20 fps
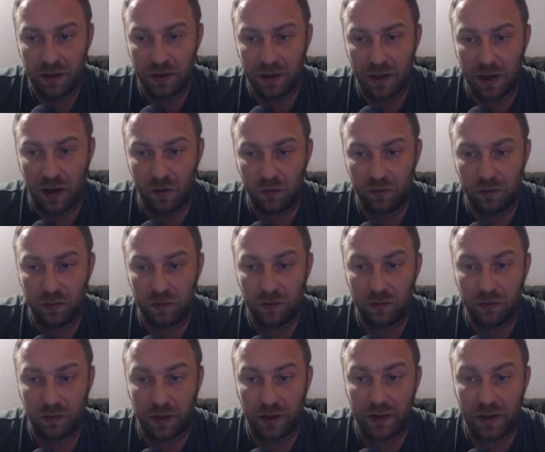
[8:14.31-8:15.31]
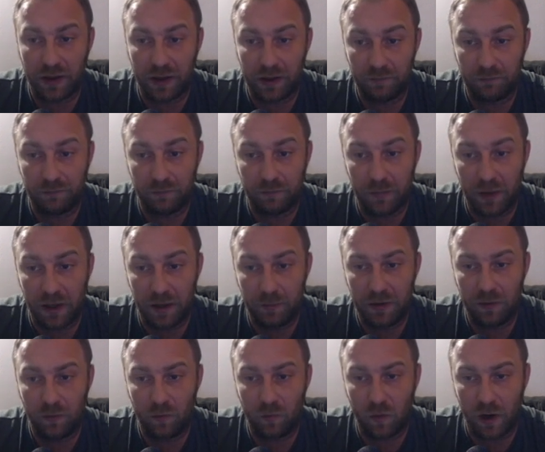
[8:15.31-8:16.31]
Now again,
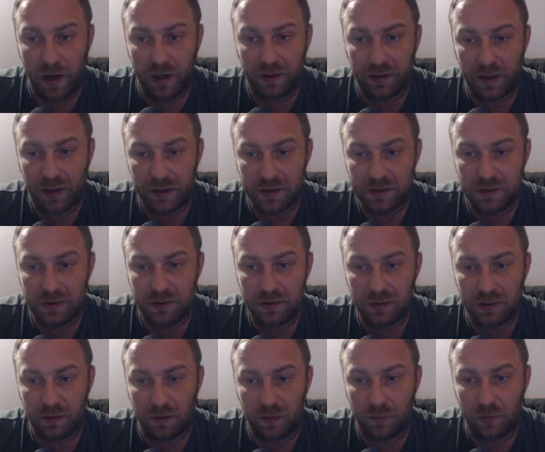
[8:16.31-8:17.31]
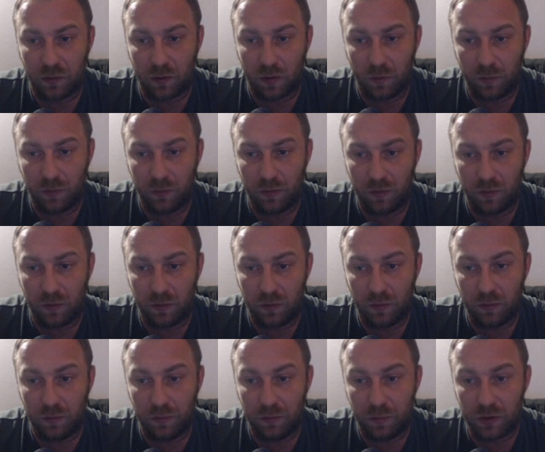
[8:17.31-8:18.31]
maybe white has this
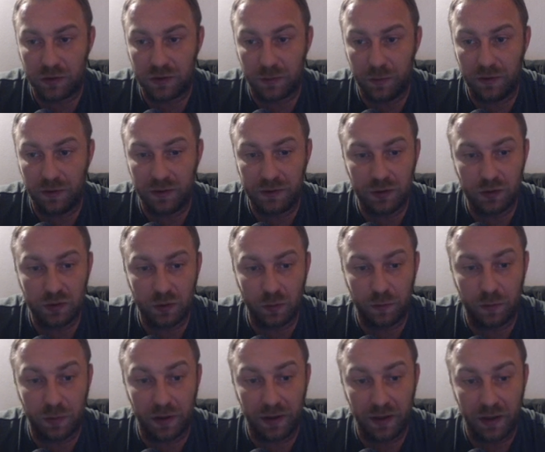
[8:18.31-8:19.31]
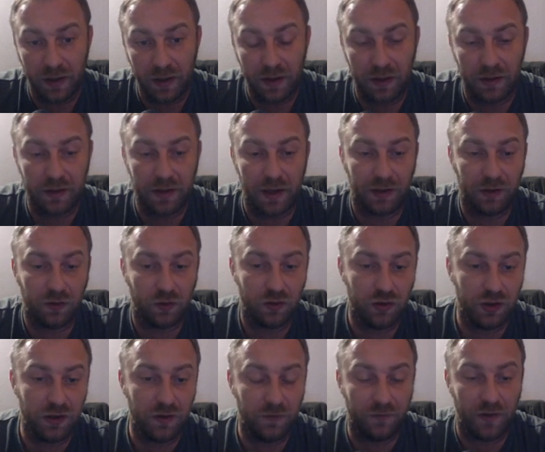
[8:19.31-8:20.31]
possibilities to play knight on
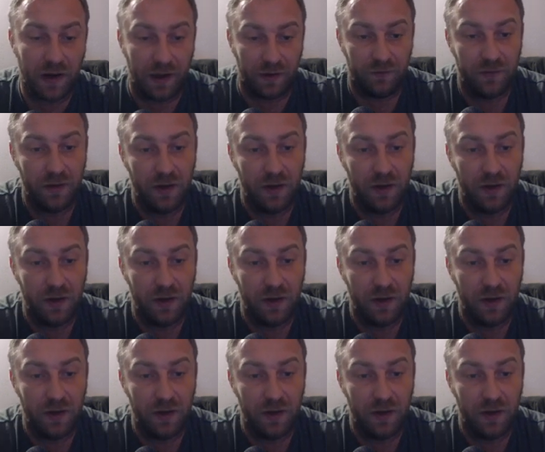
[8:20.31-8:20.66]
g5,